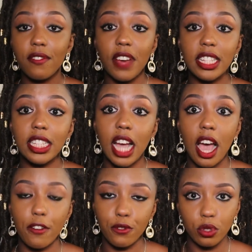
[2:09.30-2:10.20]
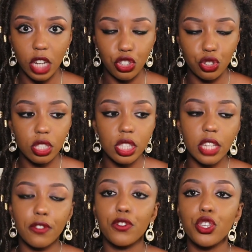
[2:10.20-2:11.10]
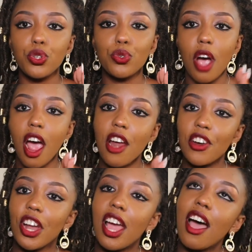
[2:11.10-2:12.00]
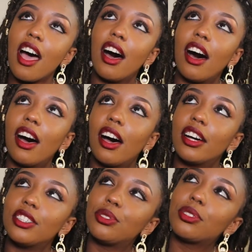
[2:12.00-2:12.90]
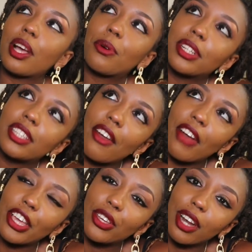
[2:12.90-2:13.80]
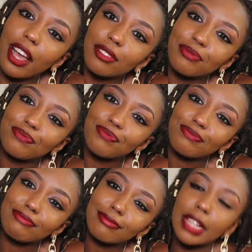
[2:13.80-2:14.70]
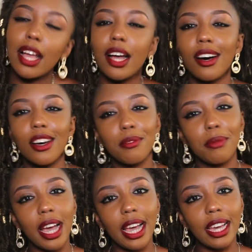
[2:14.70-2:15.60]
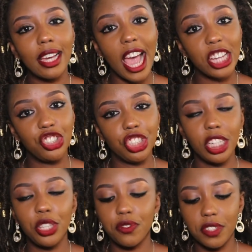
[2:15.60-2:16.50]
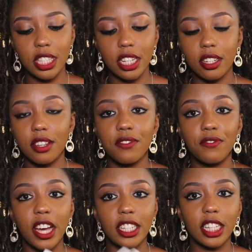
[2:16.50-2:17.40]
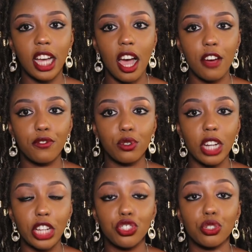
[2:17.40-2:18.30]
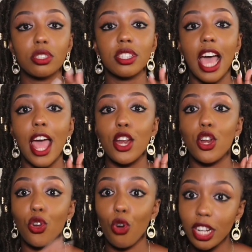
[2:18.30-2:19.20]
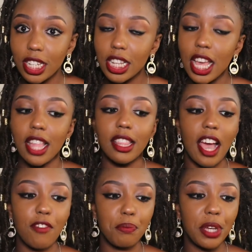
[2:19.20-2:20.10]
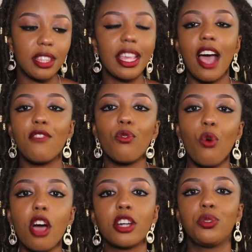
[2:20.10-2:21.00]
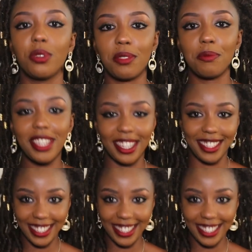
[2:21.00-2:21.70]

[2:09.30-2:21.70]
Vatica Afro Naturals. If you are Tutakwita regular on my IG, you've seen Vatica Afro Naturals a lot. They have walked with me.